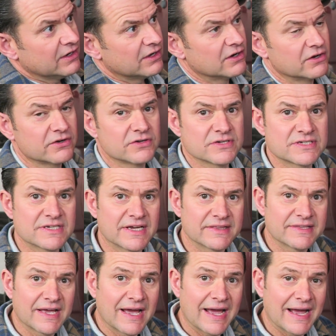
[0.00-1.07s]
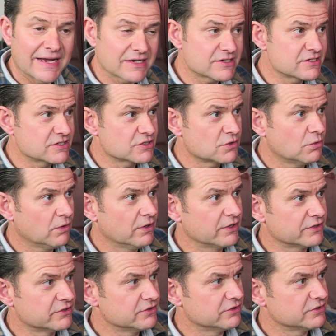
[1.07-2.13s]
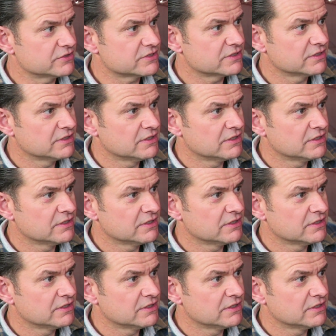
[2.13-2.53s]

And like I said, that acts as quite a good